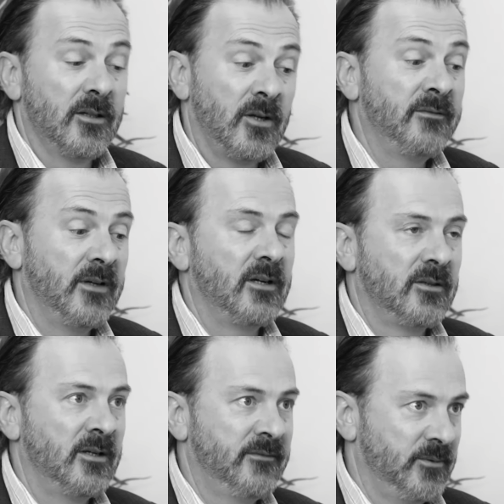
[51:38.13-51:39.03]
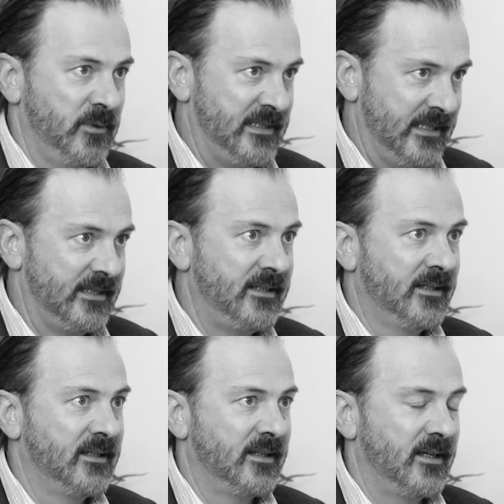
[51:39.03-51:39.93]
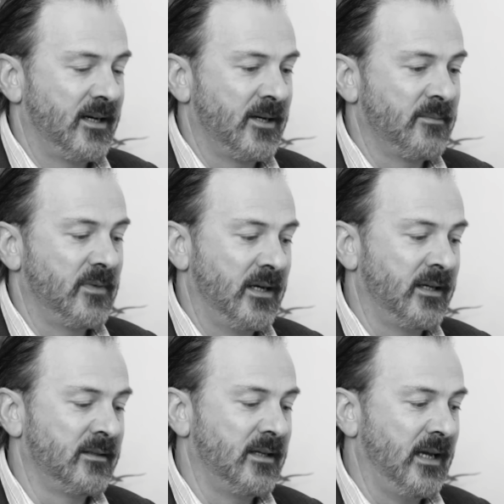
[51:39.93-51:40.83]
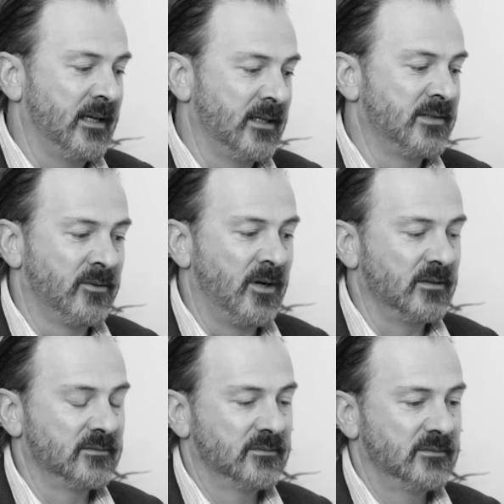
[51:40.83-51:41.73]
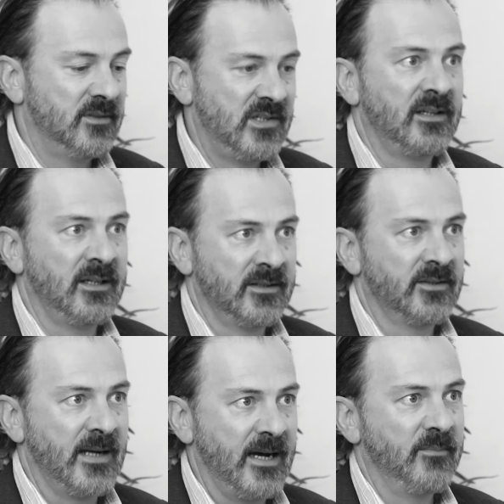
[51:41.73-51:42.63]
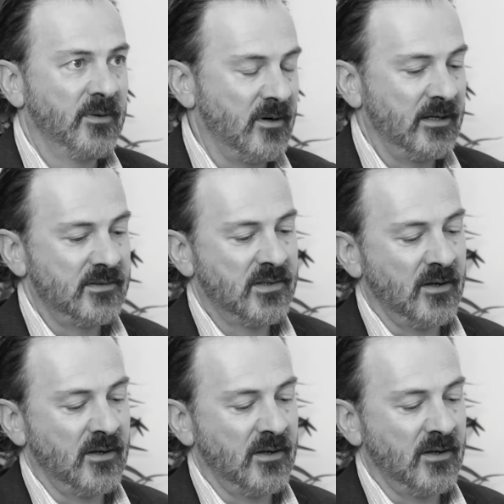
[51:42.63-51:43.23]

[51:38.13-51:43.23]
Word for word: A lot of it, a lot of it we did. Yep. Um, and and there's a lot sitting in the lab, yeah. right?